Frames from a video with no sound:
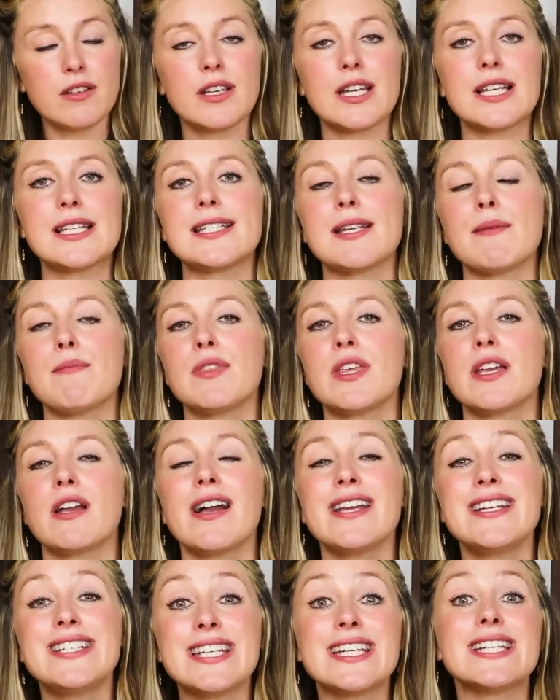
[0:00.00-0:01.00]
is something
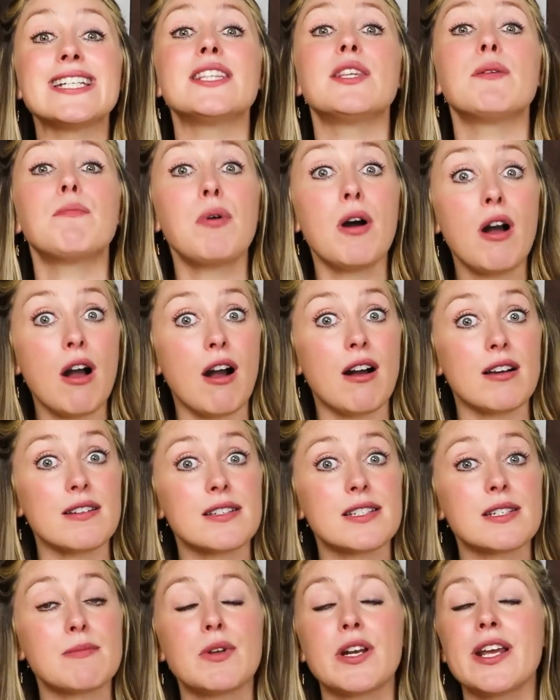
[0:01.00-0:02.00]
I did in the
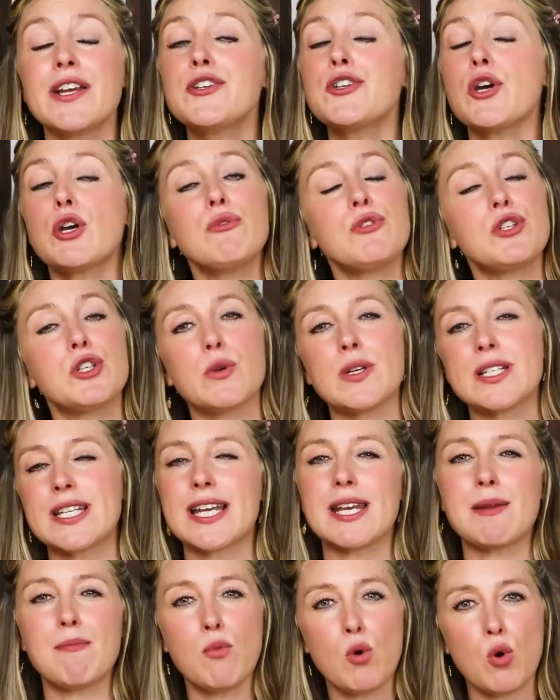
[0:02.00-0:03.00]
past, but I don't do it
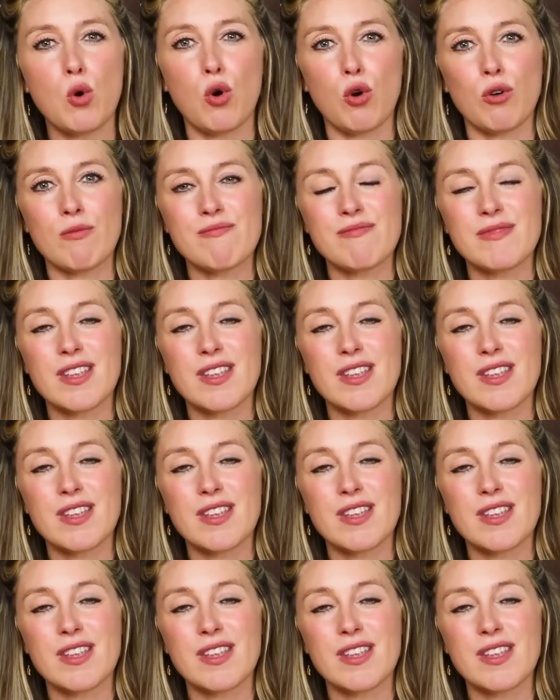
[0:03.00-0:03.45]
anymore.